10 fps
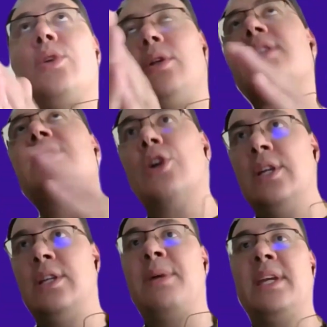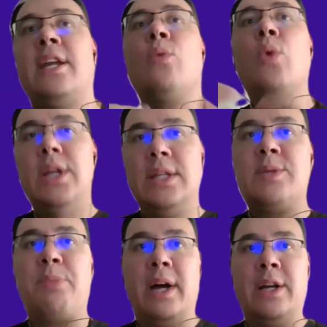let's start at the beginning. What
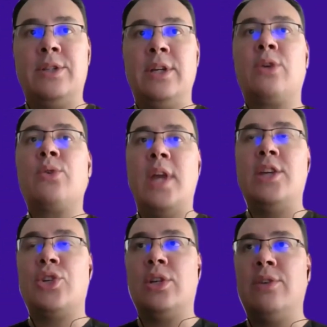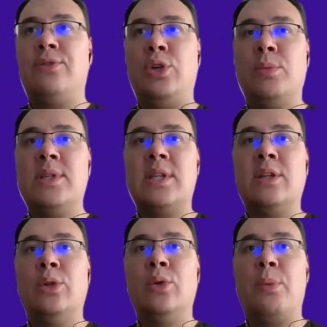inspired the creation of Humans in
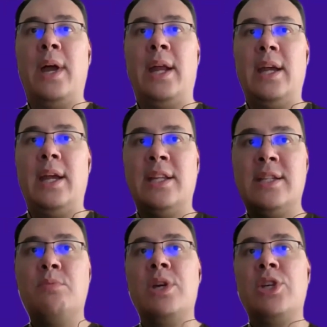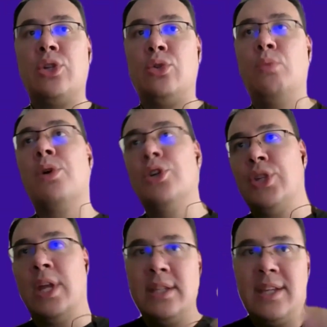the Loop and, and its mission to merge
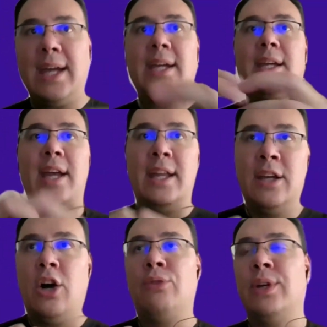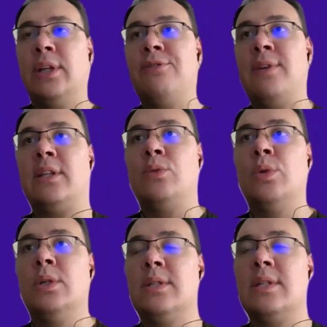the tech and the conflict affected
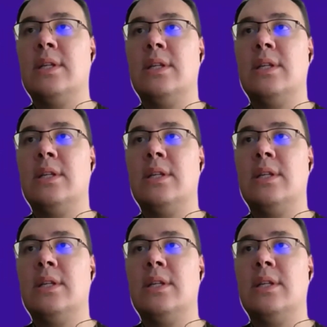worlds?